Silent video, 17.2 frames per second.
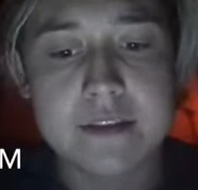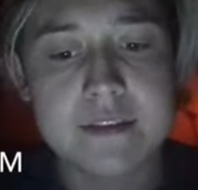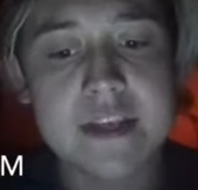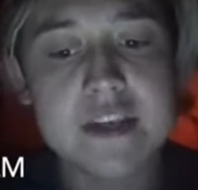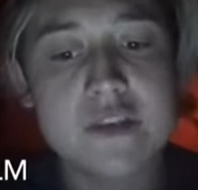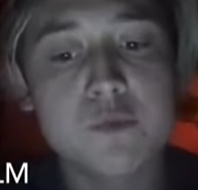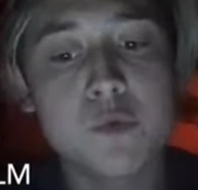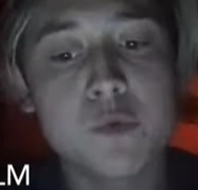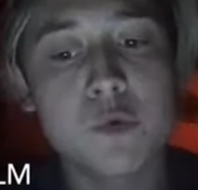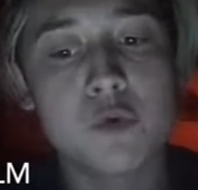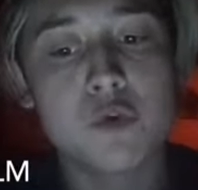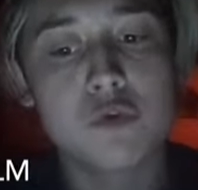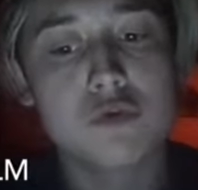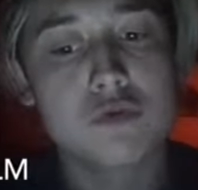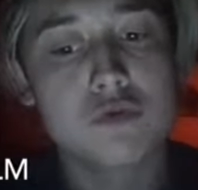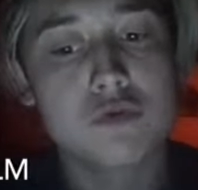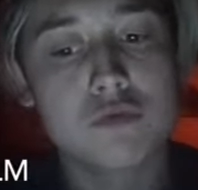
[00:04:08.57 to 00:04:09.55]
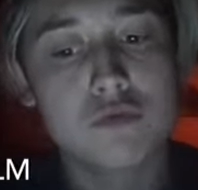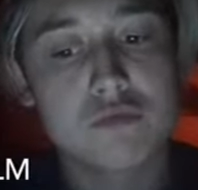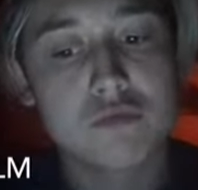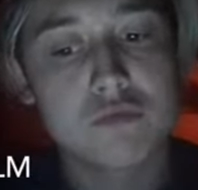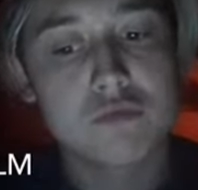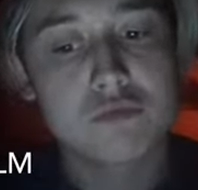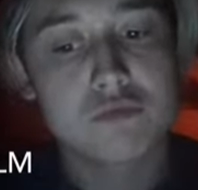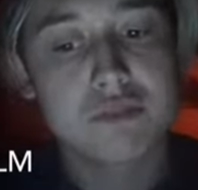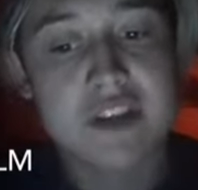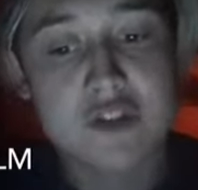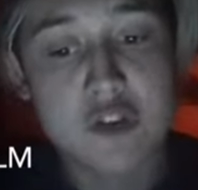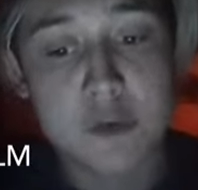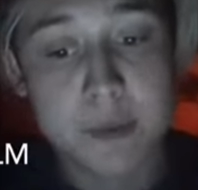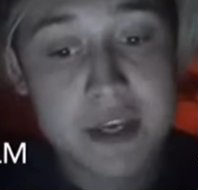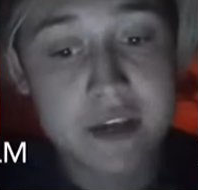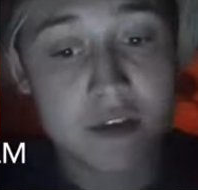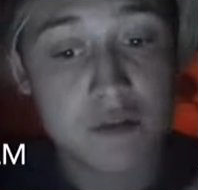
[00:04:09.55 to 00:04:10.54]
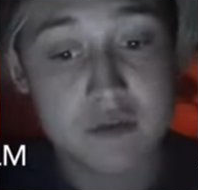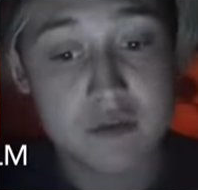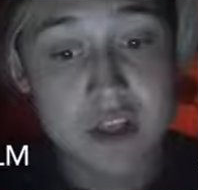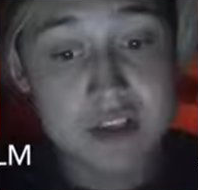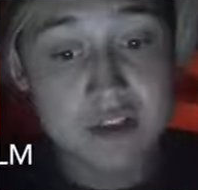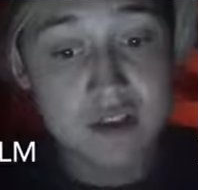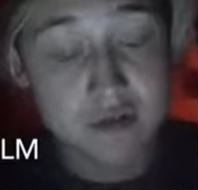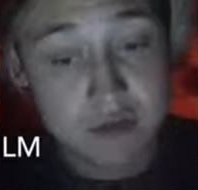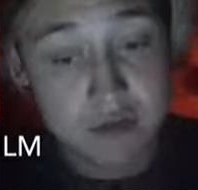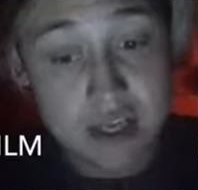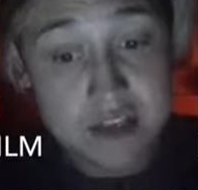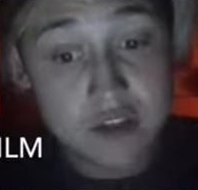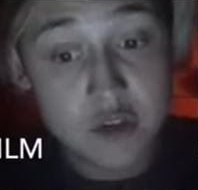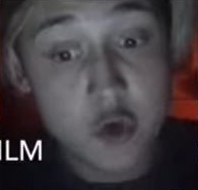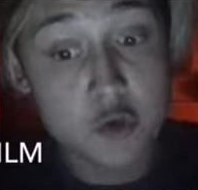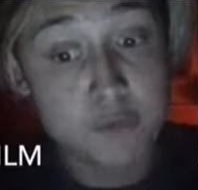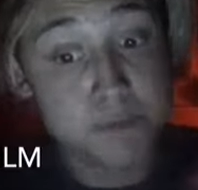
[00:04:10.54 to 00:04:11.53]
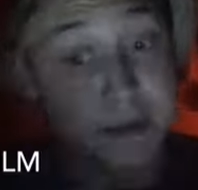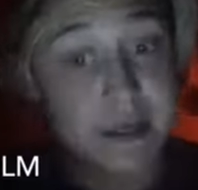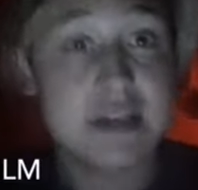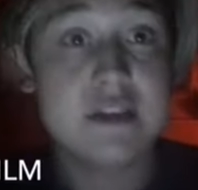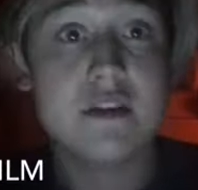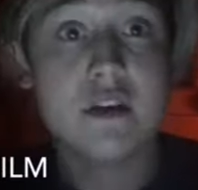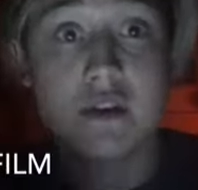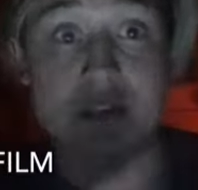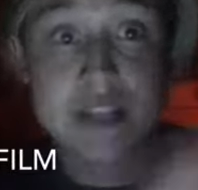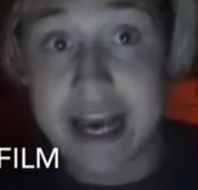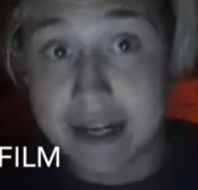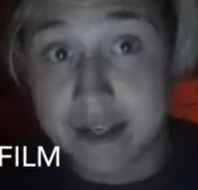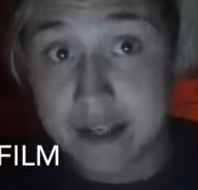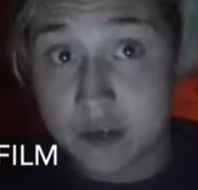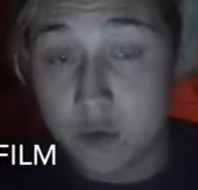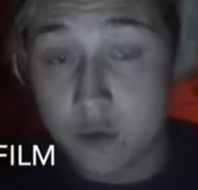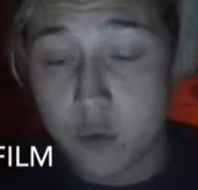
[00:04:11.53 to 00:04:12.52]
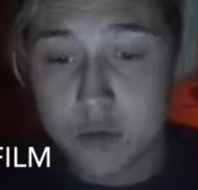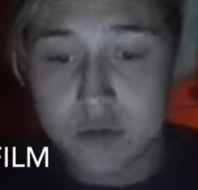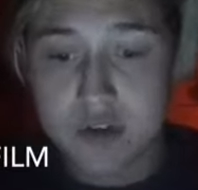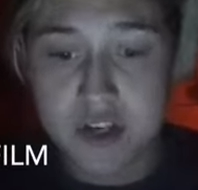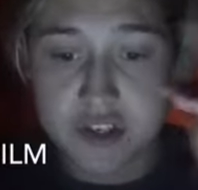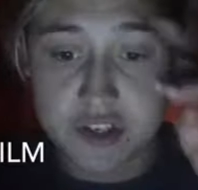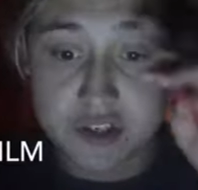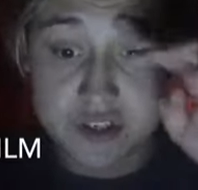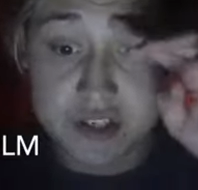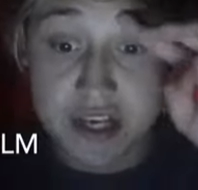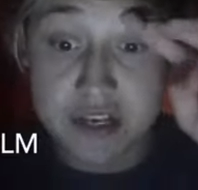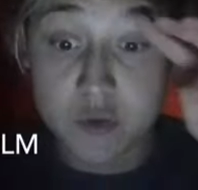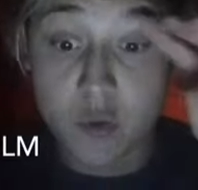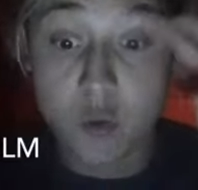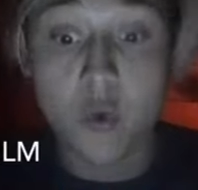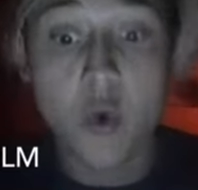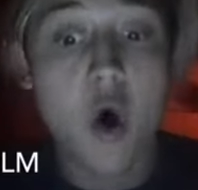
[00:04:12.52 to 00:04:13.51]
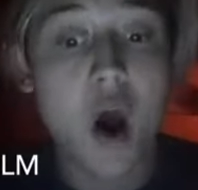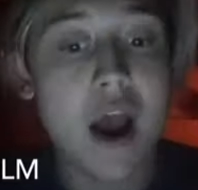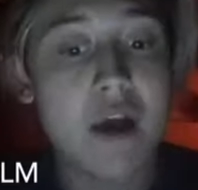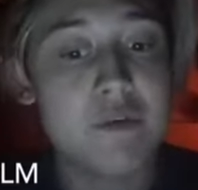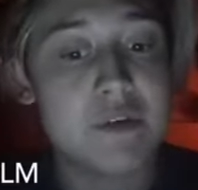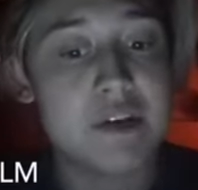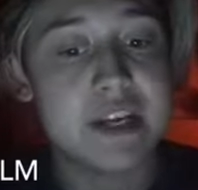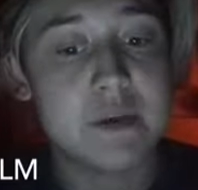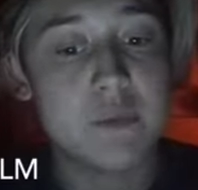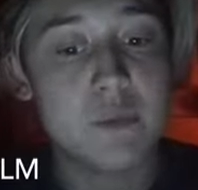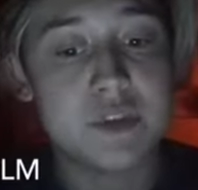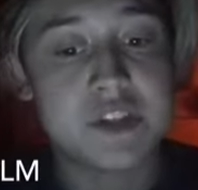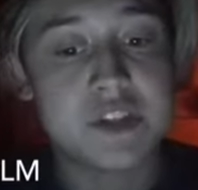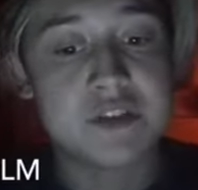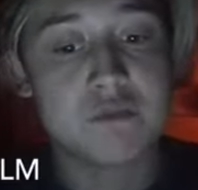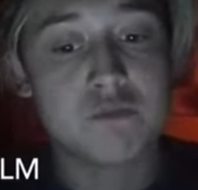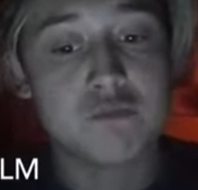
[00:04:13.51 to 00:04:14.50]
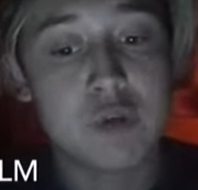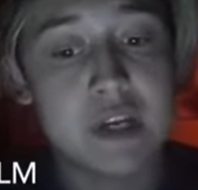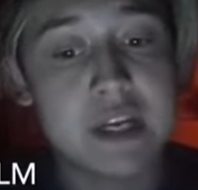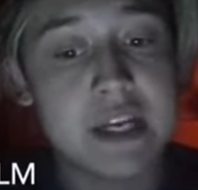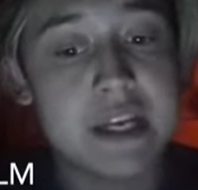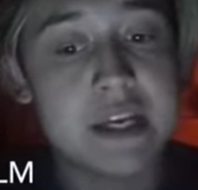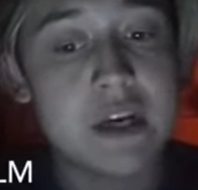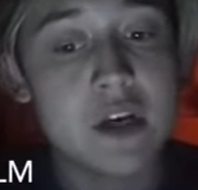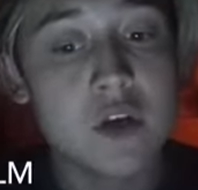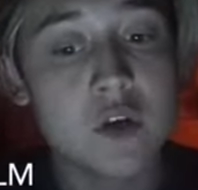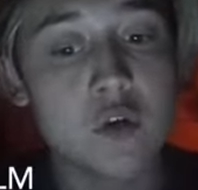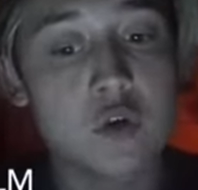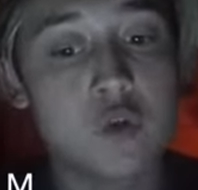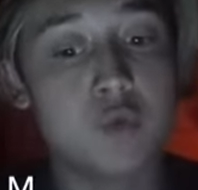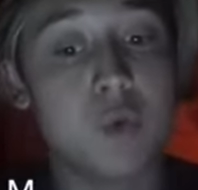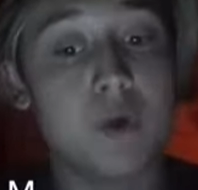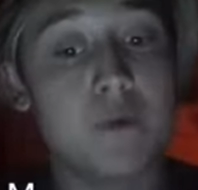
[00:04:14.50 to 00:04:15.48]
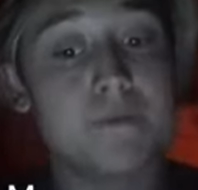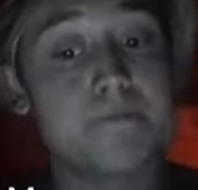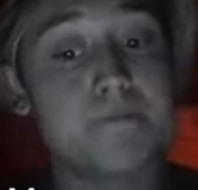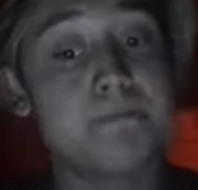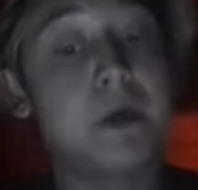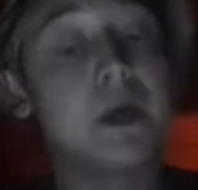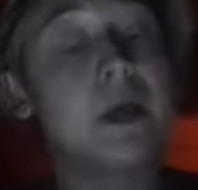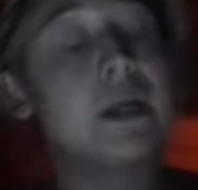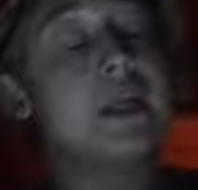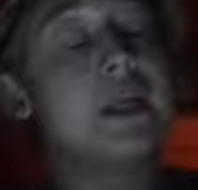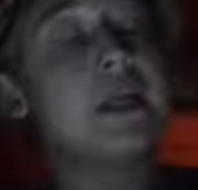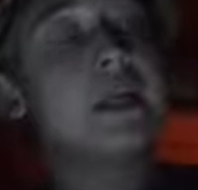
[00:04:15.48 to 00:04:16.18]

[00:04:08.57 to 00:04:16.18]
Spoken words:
This could be a dangling cause, I just said, or irony, which is a really good one, but